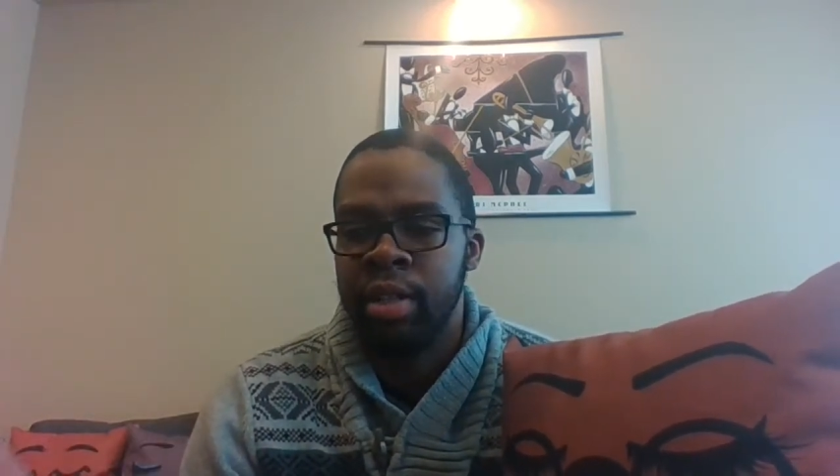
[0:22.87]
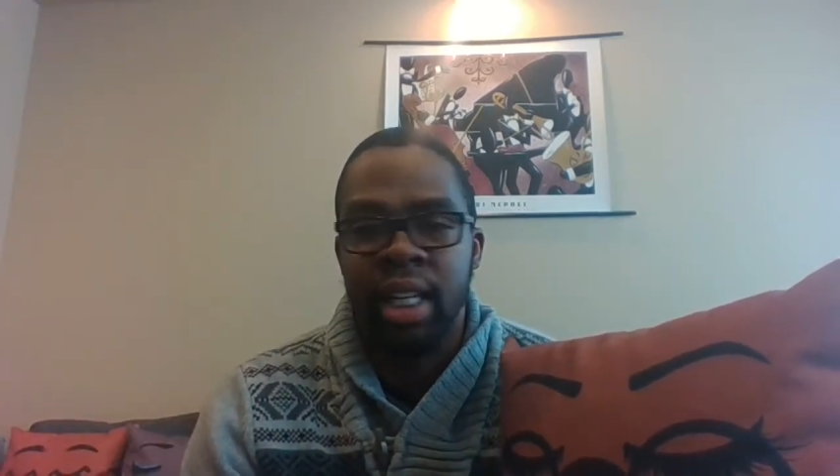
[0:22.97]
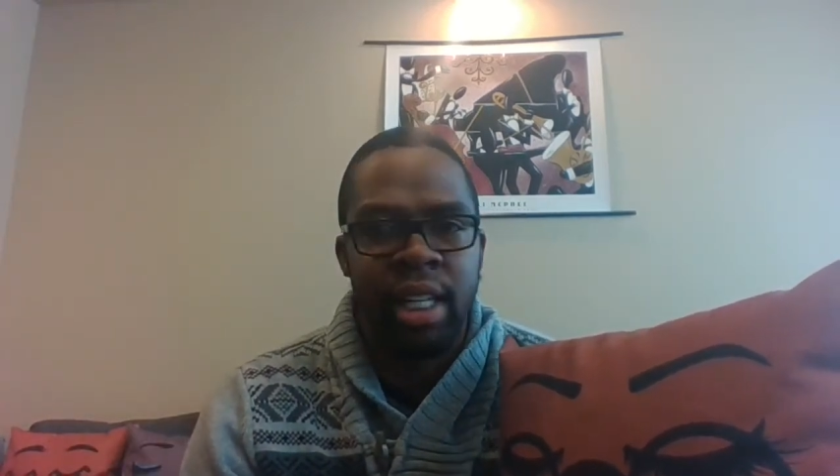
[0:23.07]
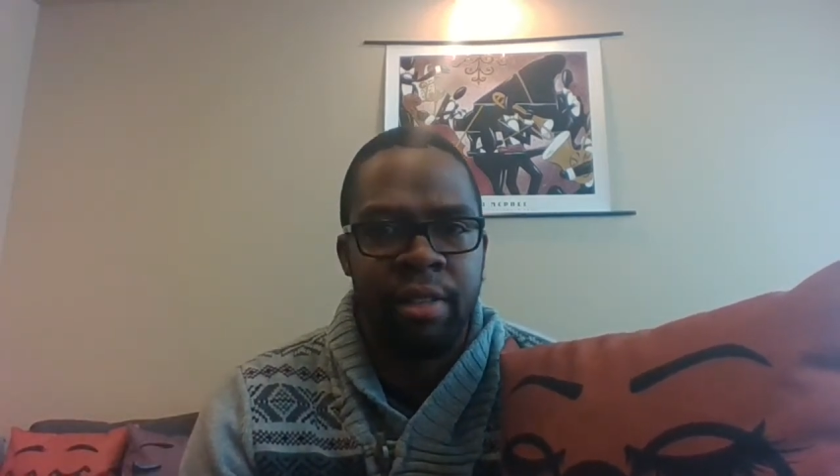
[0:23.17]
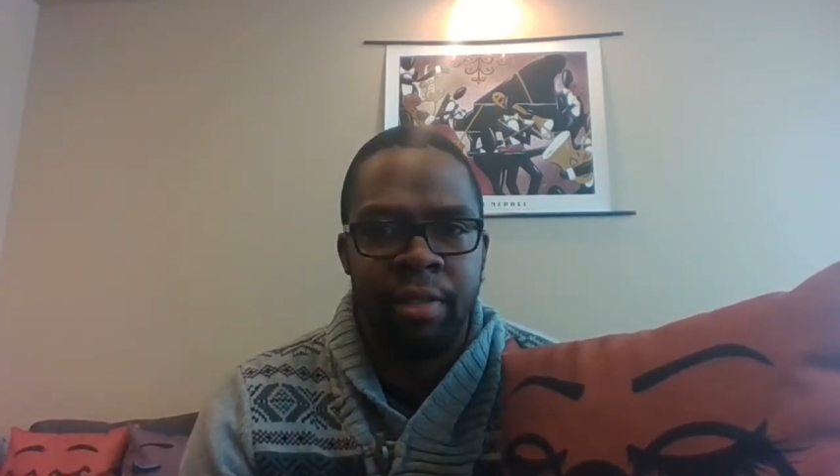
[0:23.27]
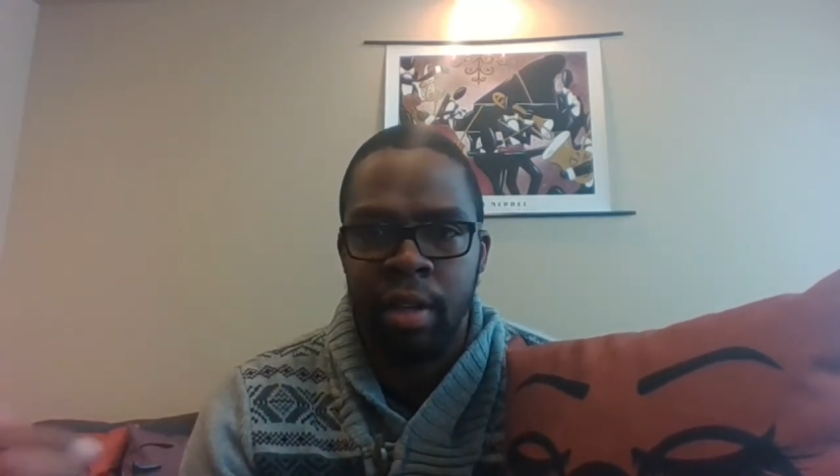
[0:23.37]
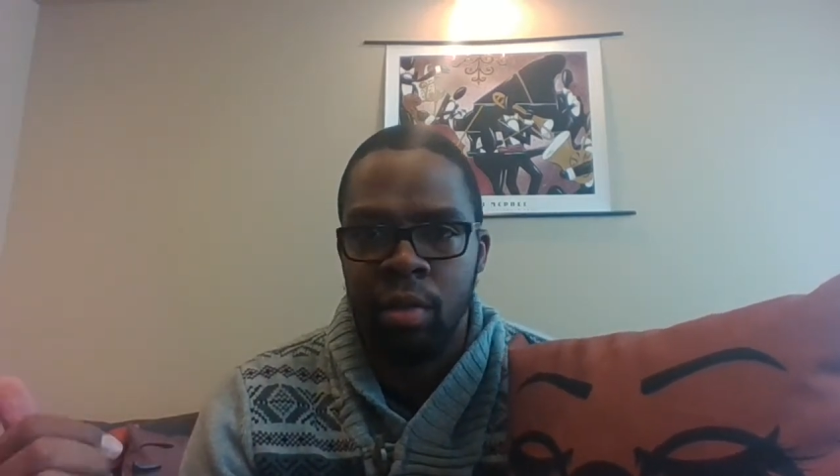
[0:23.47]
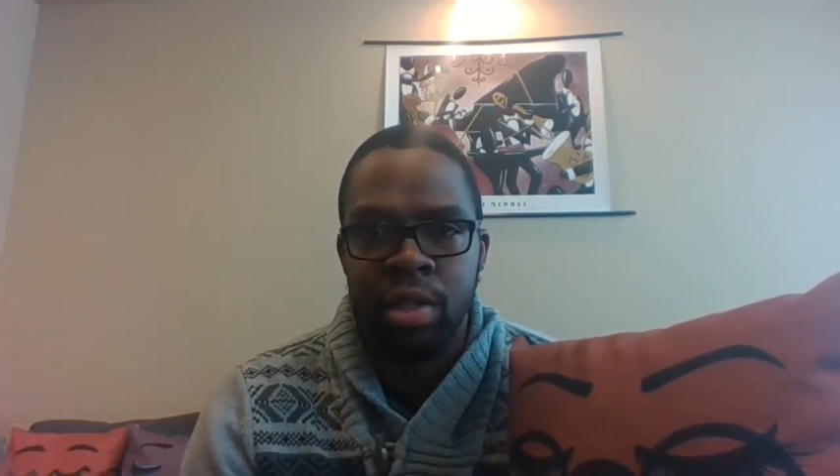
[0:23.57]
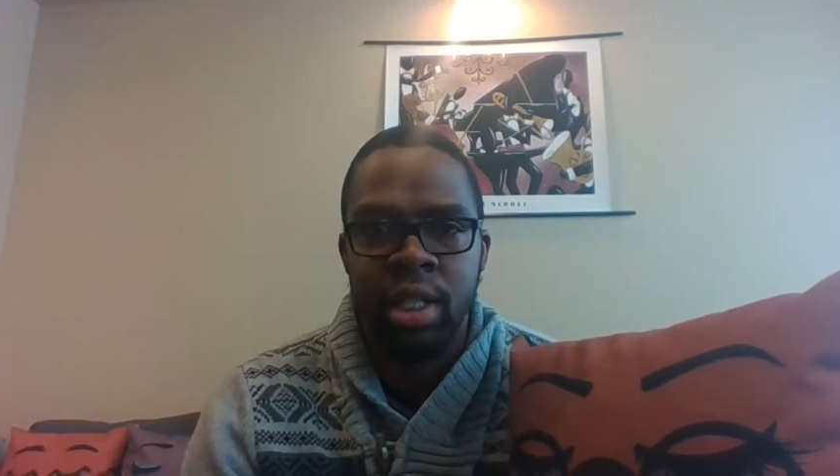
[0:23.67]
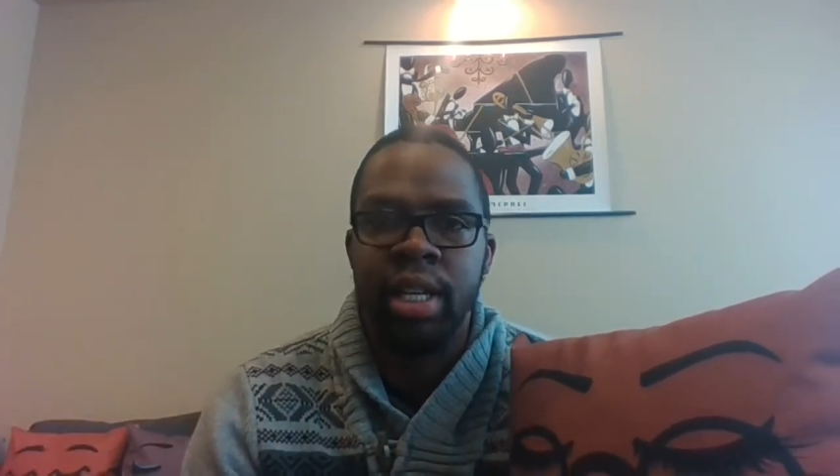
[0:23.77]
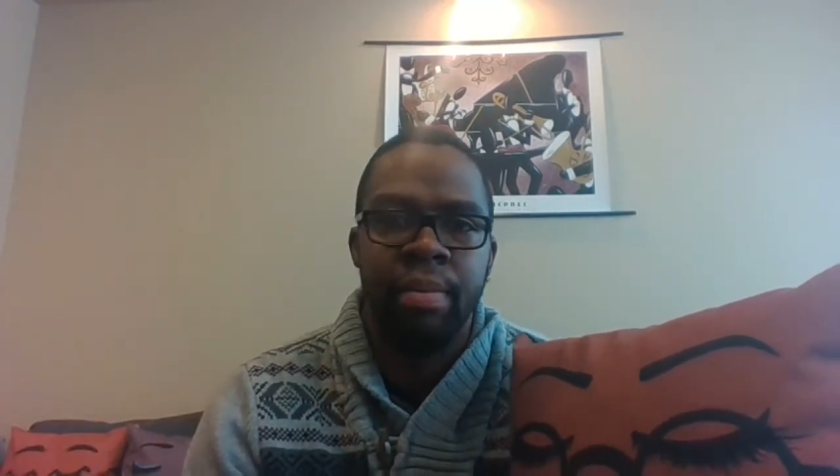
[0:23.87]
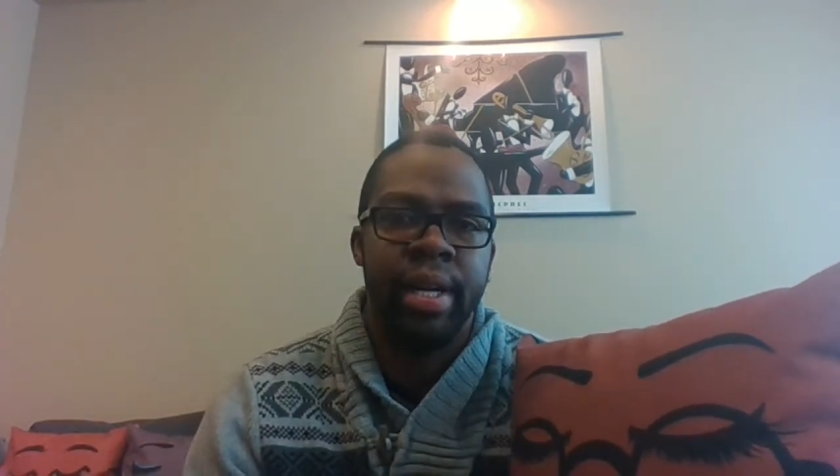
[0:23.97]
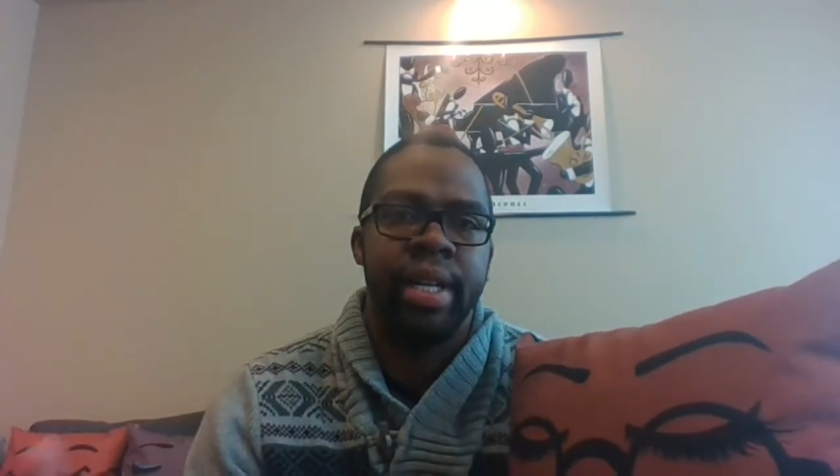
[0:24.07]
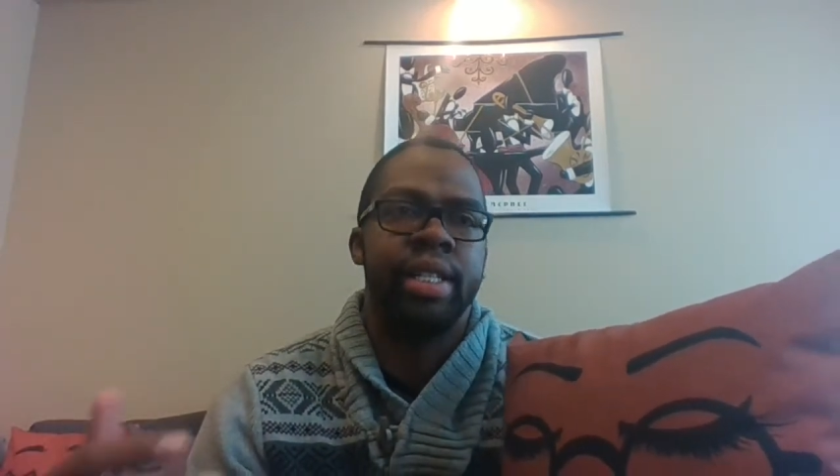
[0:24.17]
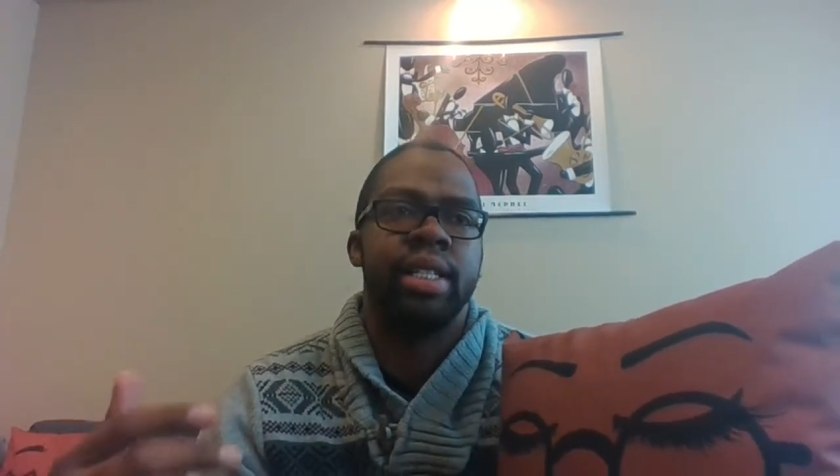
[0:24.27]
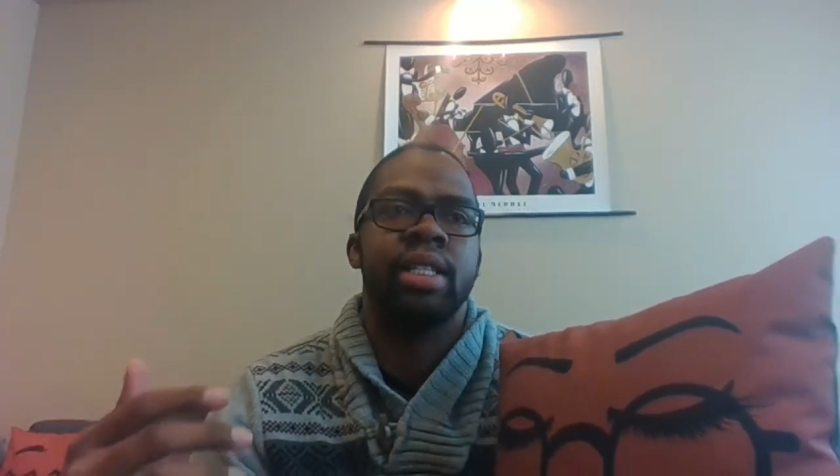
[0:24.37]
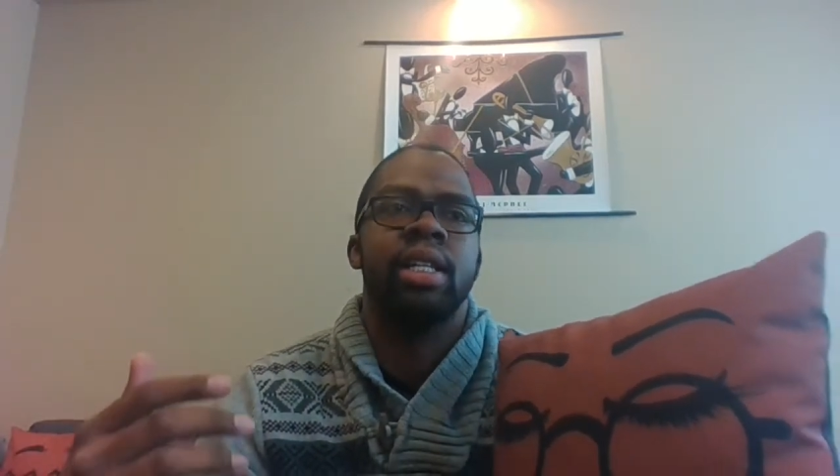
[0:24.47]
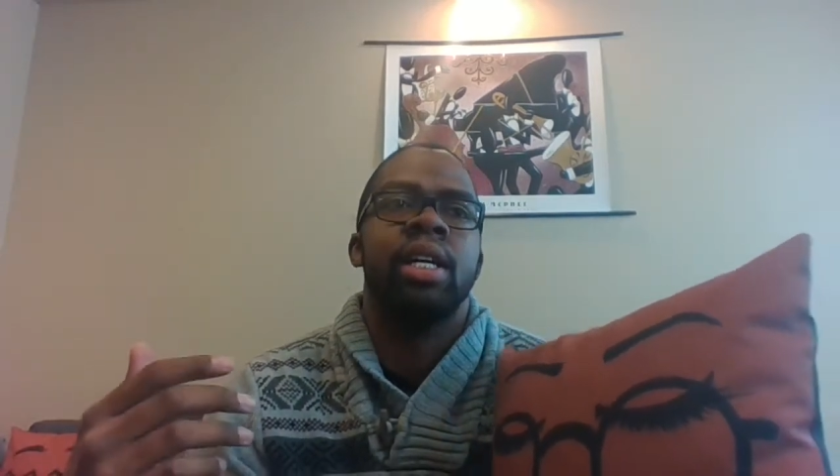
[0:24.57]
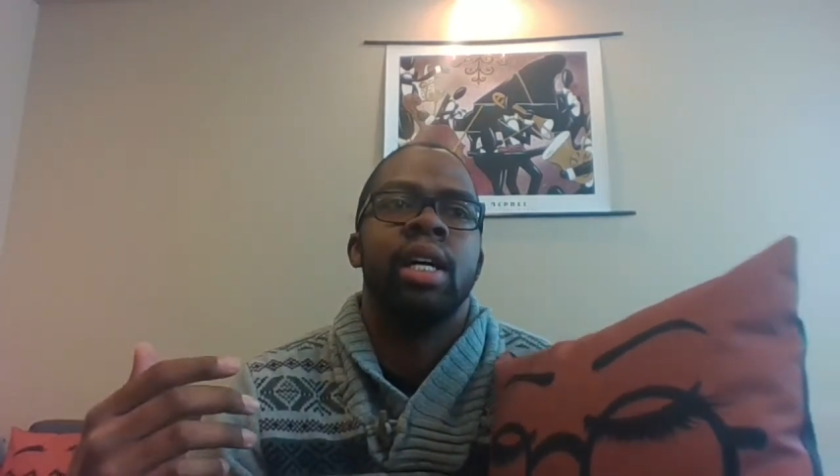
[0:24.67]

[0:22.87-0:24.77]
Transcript: in ClickFunnels, Leadpages,